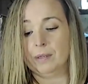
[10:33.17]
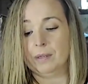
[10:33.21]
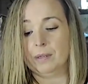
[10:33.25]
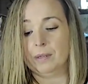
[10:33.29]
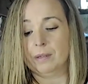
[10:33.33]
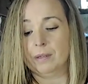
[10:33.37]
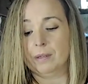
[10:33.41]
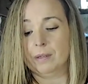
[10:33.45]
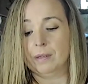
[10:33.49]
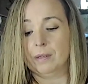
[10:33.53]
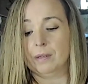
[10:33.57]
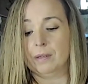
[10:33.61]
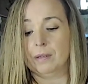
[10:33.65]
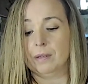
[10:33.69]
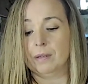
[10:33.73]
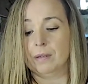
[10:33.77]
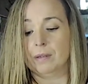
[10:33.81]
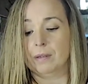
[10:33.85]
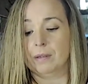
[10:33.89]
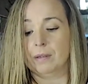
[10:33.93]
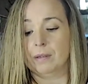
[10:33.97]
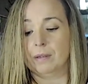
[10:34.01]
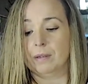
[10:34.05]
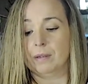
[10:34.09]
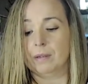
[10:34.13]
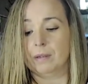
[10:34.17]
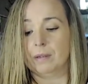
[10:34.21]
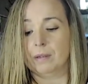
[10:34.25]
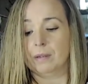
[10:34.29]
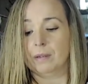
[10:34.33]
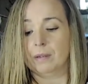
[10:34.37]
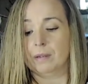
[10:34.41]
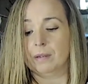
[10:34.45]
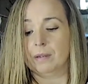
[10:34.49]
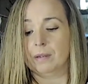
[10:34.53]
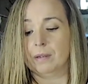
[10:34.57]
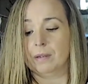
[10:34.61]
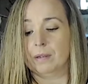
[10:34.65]
Settle for 35 if we take
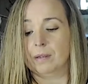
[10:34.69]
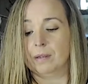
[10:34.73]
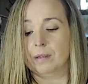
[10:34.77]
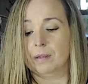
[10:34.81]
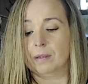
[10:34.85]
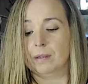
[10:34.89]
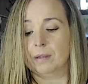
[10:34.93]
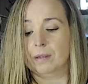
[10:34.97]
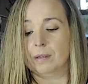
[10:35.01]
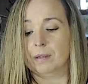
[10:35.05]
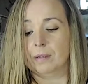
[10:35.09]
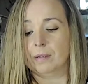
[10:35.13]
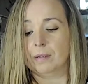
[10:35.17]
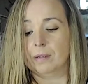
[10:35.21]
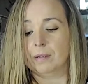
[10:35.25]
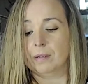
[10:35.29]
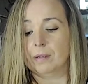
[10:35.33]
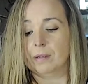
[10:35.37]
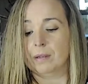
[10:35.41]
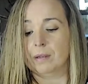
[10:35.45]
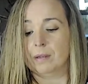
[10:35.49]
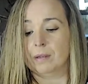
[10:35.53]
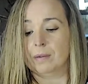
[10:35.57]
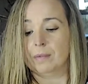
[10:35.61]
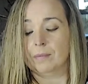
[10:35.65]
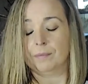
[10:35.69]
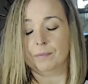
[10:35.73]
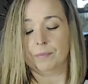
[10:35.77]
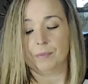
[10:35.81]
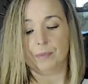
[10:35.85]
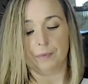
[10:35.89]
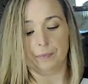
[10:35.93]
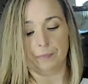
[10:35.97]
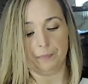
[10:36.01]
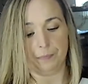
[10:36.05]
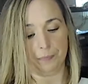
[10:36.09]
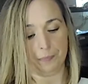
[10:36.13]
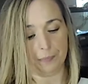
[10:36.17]
an offer.
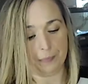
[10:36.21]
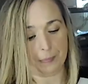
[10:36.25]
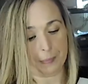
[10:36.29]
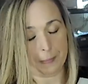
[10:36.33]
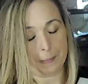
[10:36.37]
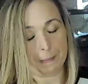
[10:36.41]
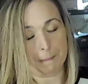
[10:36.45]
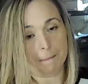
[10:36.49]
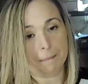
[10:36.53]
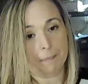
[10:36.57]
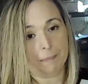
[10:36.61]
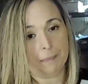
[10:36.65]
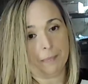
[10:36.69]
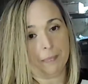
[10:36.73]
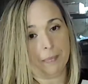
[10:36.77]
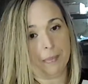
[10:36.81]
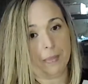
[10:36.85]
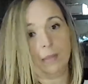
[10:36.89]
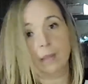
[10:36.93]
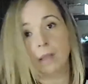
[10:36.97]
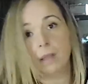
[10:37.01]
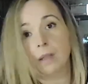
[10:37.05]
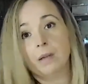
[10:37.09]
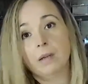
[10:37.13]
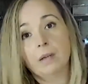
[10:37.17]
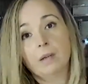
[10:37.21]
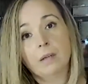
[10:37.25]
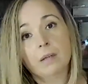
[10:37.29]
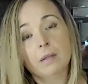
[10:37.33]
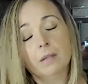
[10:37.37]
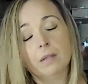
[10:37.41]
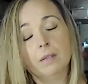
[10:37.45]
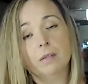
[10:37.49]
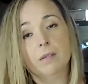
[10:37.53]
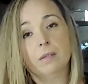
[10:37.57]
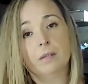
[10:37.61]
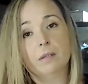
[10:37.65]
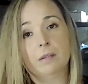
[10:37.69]
At $9, not the highest
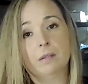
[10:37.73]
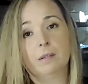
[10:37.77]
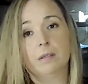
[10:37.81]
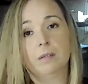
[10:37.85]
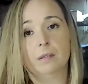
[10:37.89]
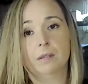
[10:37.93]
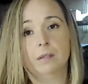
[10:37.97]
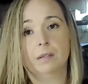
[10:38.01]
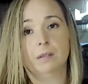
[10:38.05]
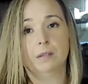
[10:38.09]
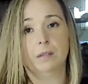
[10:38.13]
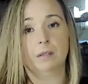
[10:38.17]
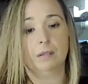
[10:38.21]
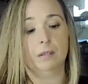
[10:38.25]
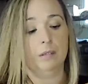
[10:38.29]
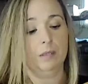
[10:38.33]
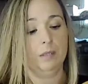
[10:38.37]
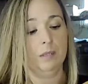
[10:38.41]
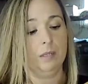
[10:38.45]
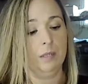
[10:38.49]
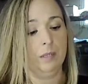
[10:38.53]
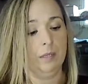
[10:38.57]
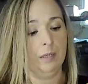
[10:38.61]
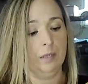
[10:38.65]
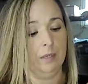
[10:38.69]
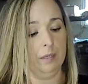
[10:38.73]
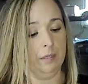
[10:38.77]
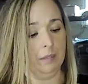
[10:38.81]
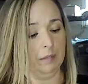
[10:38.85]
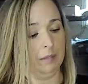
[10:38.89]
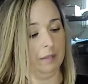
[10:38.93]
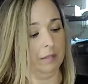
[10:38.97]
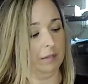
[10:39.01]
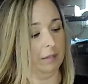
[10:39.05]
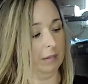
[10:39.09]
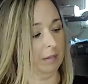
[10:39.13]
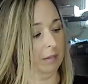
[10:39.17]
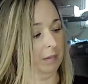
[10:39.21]
profit, so I gotta look at
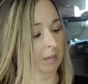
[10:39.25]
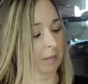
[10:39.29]
that.